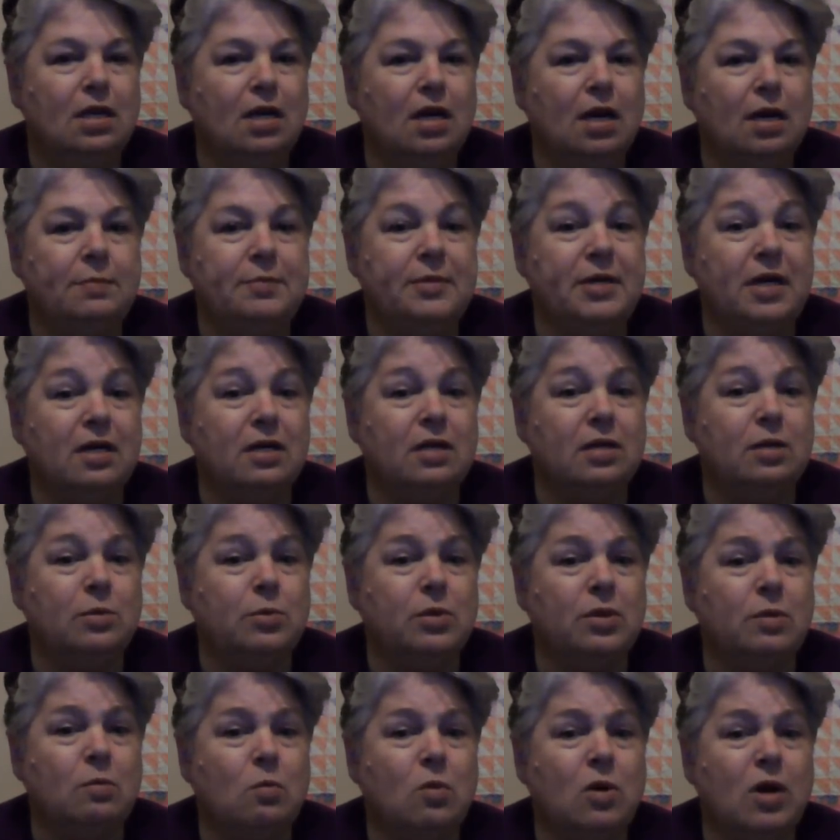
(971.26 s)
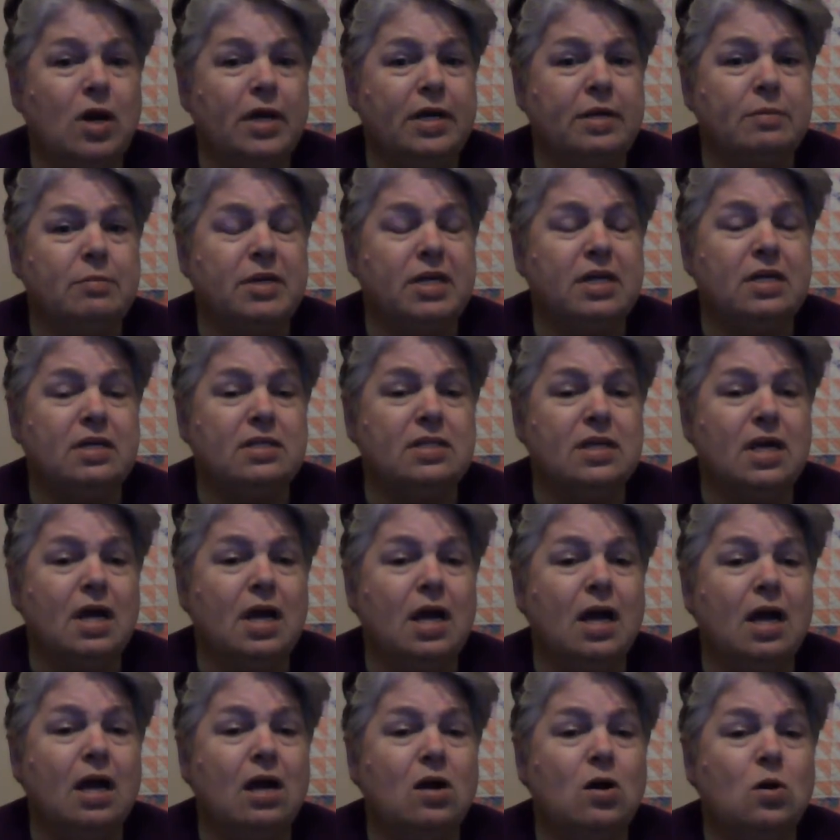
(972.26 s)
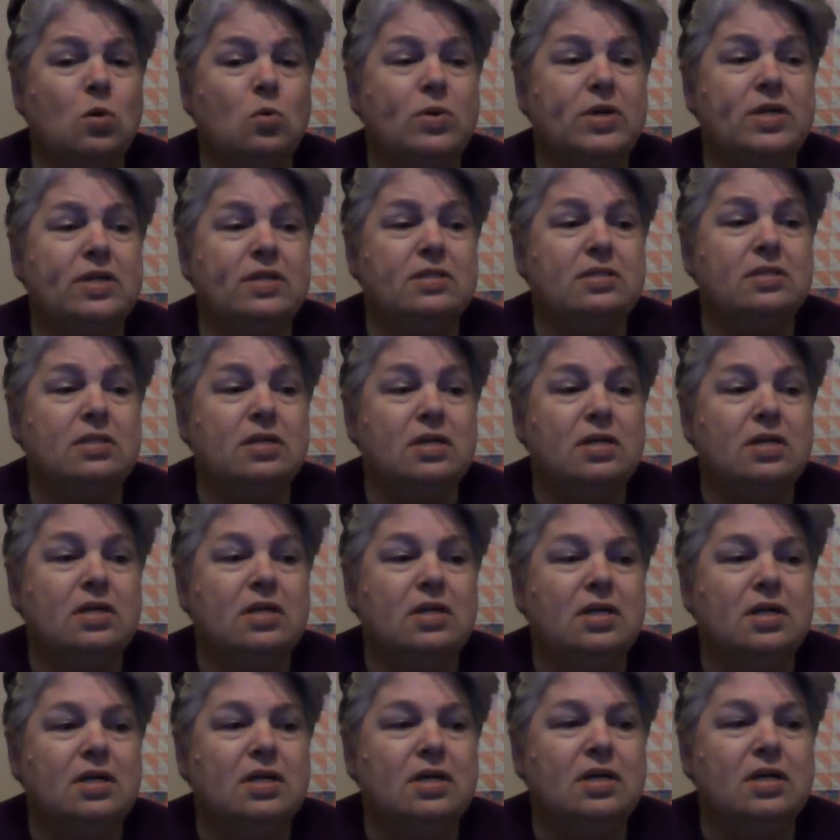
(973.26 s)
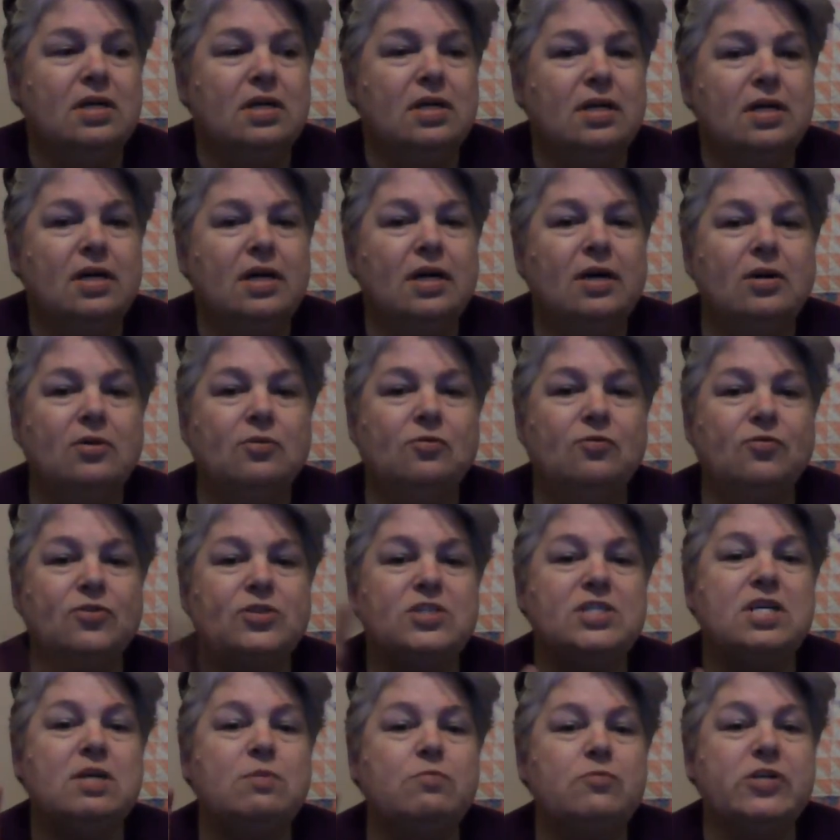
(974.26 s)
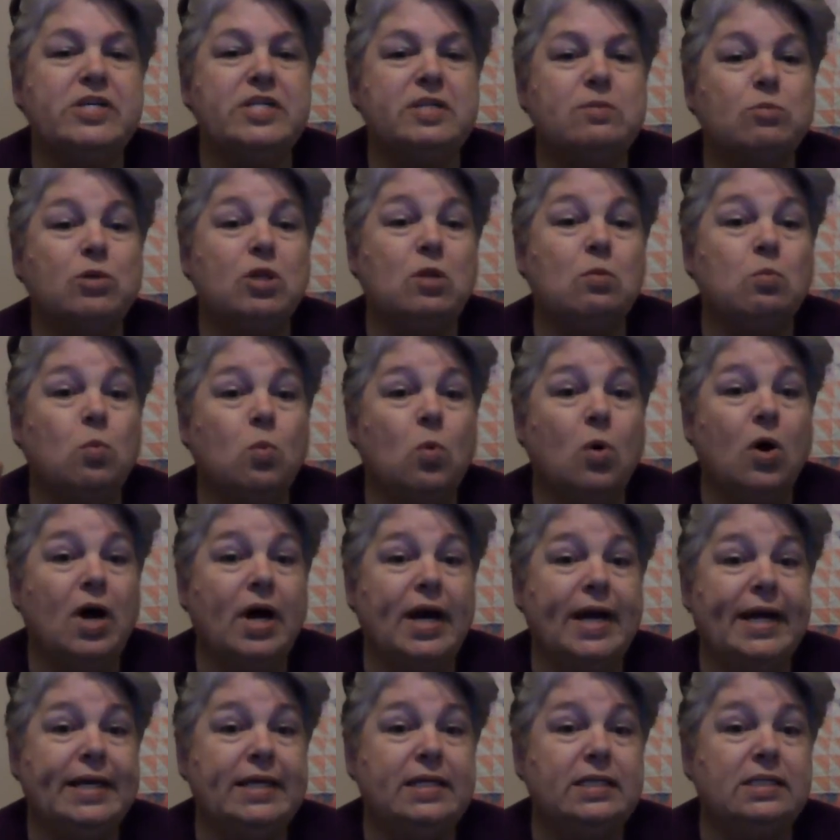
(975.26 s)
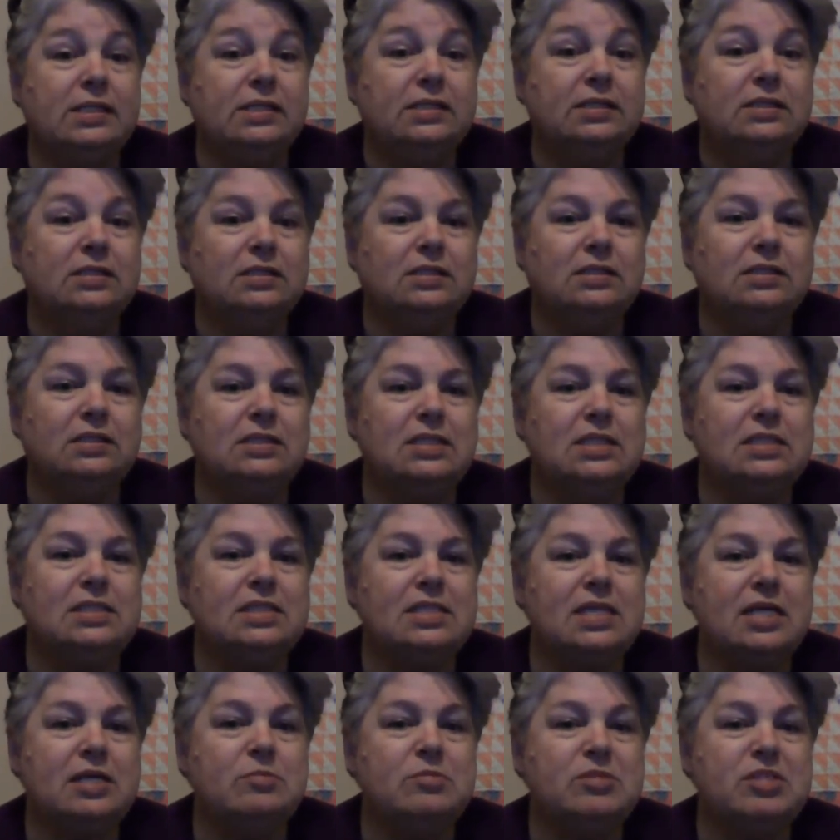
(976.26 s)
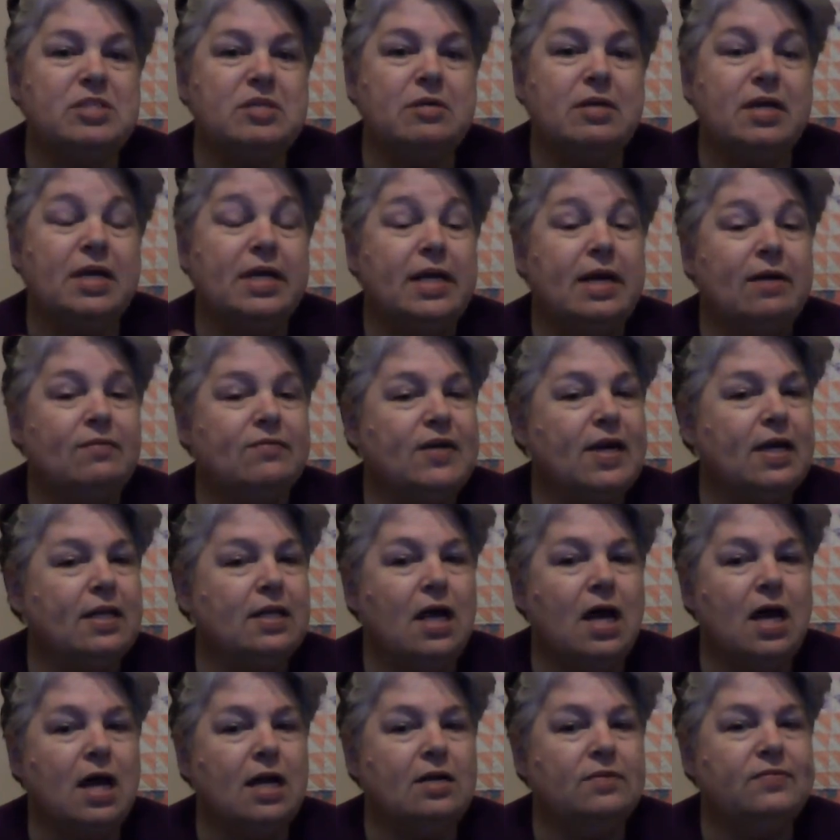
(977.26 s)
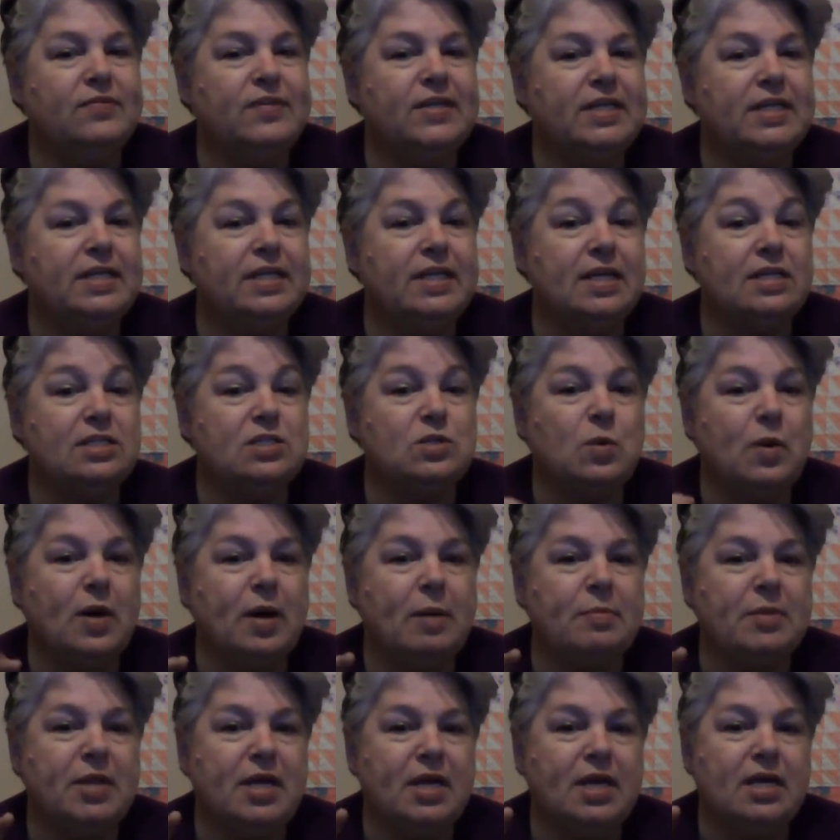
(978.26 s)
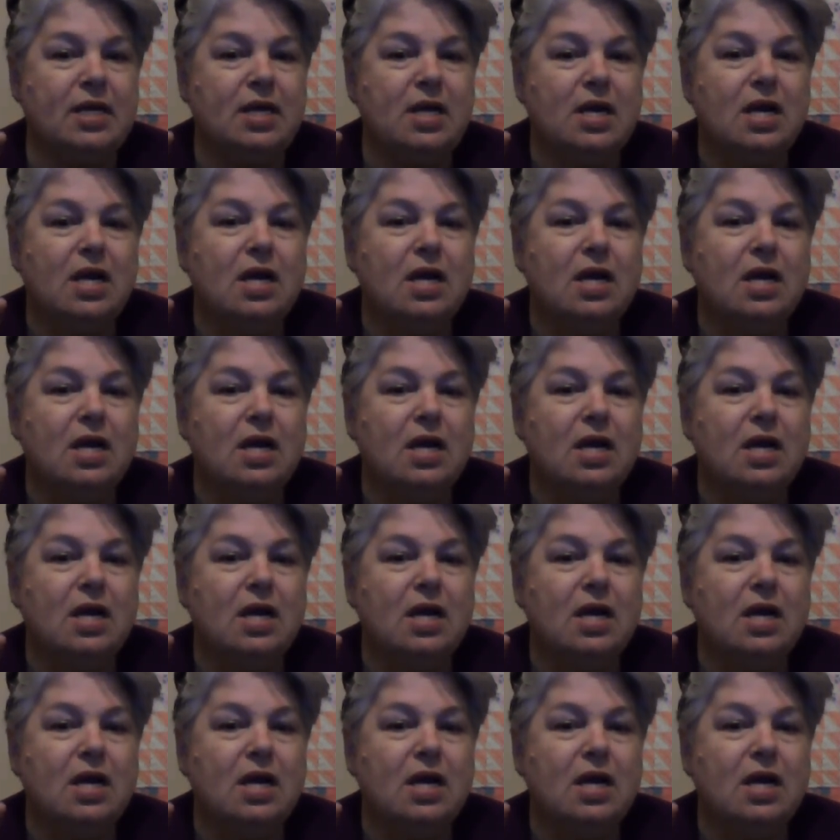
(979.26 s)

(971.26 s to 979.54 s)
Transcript: I'm not good with white because I always, for some reason with white, it seems to, and I've got a lot of it in that scrap thing,